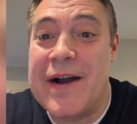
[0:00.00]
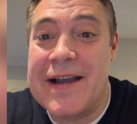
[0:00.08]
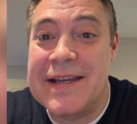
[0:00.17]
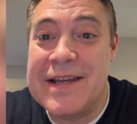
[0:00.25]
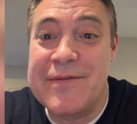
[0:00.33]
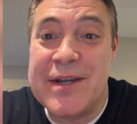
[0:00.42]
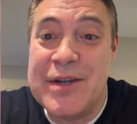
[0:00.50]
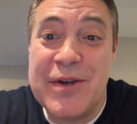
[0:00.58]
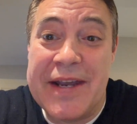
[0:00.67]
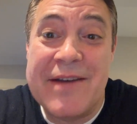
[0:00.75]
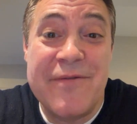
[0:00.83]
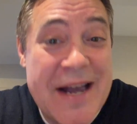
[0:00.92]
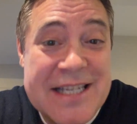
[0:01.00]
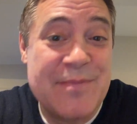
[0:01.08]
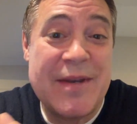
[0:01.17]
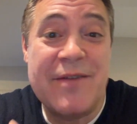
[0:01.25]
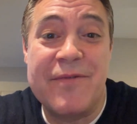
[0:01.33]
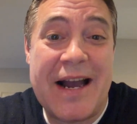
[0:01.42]
giving
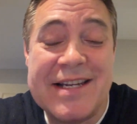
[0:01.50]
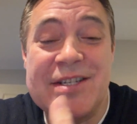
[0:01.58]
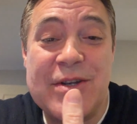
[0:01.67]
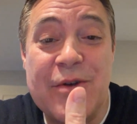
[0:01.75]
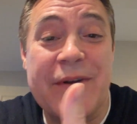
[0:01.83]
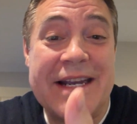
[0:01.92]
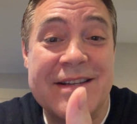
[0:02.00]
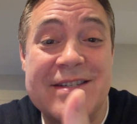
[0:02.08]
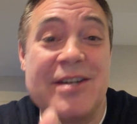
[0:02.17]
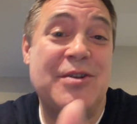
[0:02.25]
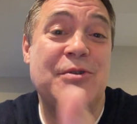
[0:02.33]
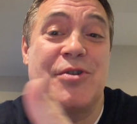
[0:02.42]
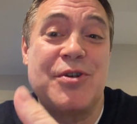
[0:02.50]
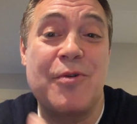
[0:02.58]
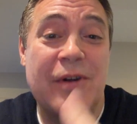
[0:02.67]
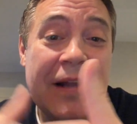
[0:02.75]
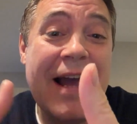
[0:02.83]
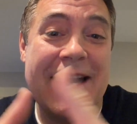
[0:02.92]
investment advice to your institutional
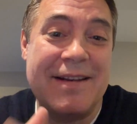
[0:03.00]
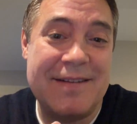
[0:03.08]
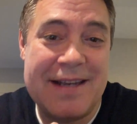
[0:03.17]
client.